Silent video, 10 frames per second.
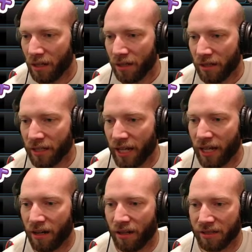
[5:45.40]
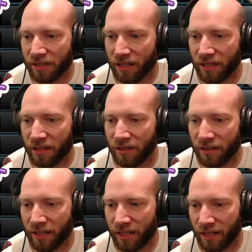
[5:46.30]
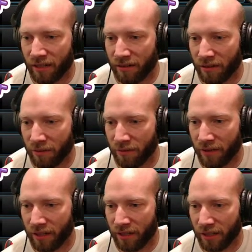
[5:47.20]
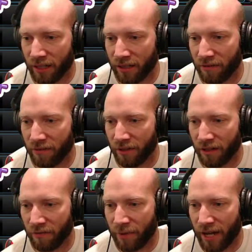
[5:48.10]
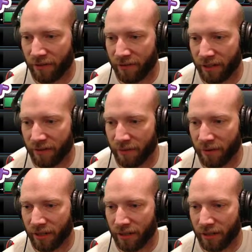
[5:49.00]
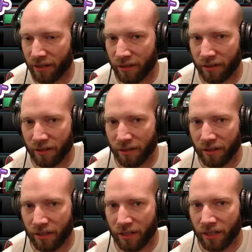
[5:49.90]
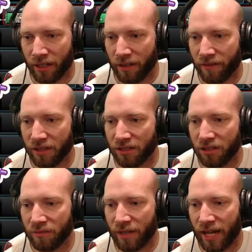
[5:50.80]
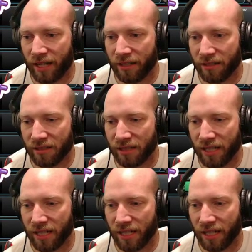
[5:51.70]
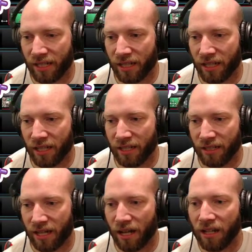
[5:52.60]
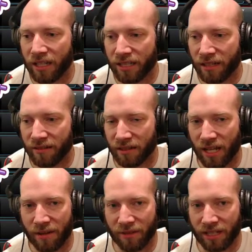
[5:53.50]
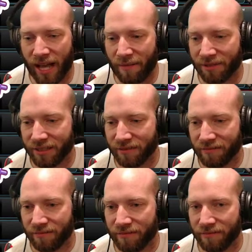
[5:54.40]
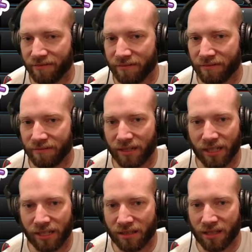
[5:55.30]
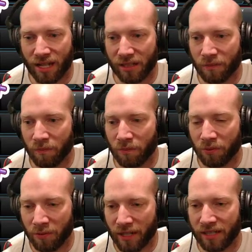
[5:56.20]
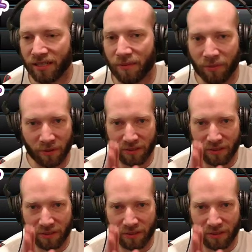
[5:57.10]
Then also, and I don't know if I can go far enough back for any of them, but if I zoom back, you'll see that all I did was line up the claps. It's pretty simple.